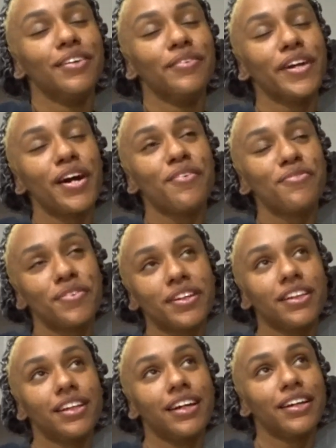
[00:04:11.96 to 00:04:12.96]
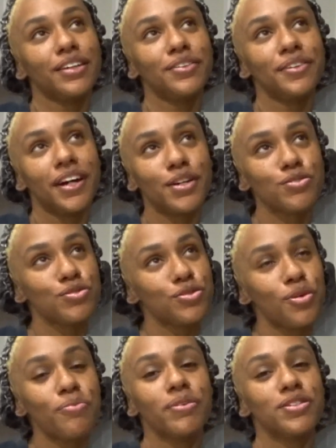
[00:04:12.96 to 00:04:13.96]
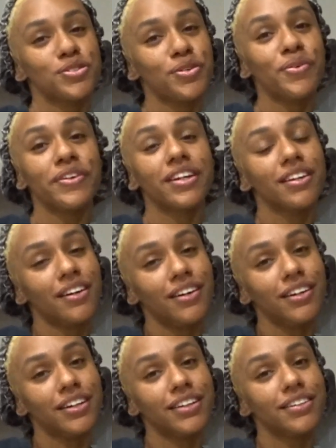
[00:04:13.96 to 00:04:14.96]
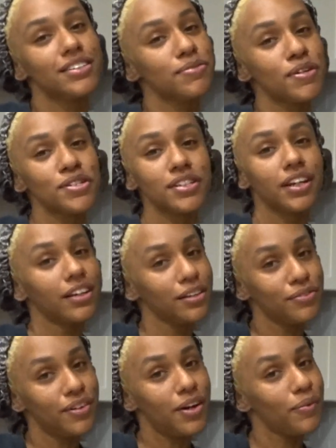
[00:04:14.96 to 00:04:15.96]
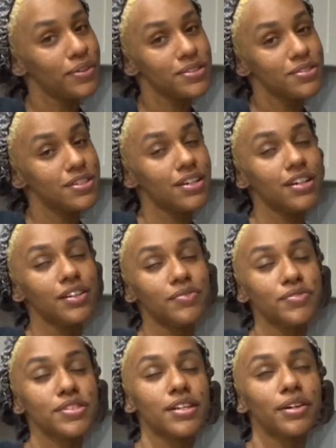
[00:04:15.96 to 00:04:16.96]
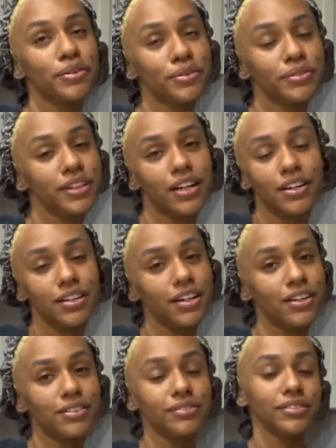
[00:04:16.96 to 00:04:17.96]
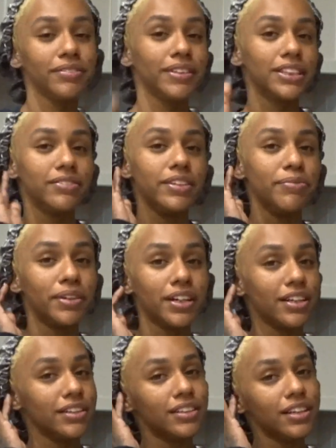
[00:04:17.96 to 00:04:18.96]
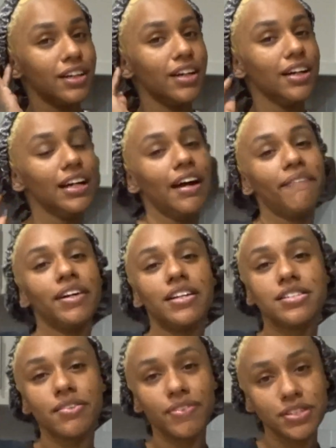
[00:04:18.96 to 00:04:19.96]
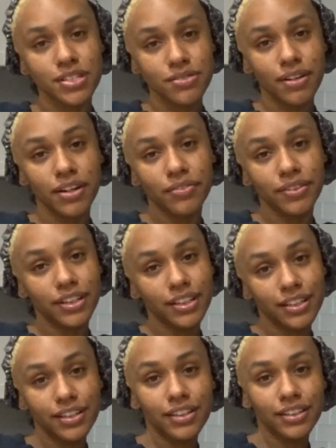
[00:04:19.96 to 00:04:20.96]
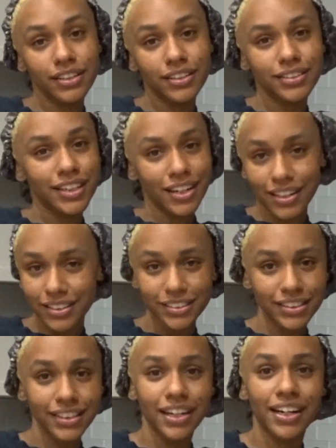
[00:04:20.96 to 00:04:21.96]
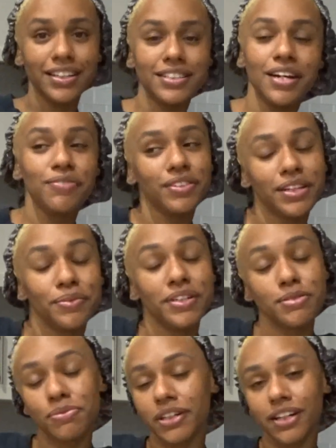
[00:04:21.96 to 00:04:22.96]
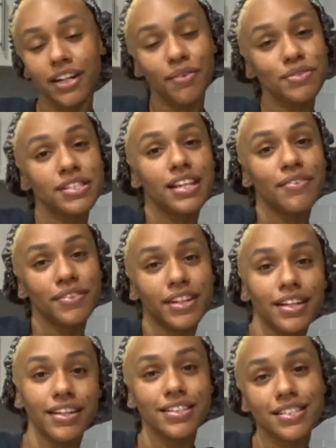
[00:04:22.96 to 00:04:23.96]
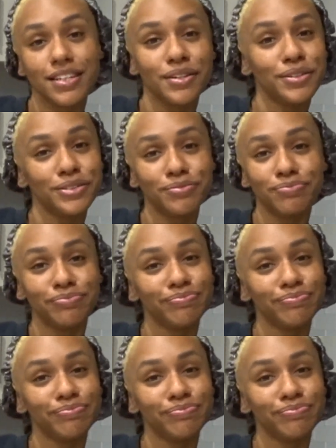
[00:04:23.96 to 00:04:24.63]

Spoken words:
without feeling like you got so much going on, especially in the fall winter time. So yeah, y'all, we're about to be blonde. I'm gonna end some pictures right over here. Y'all can see I definitely was blonde. I was loving it until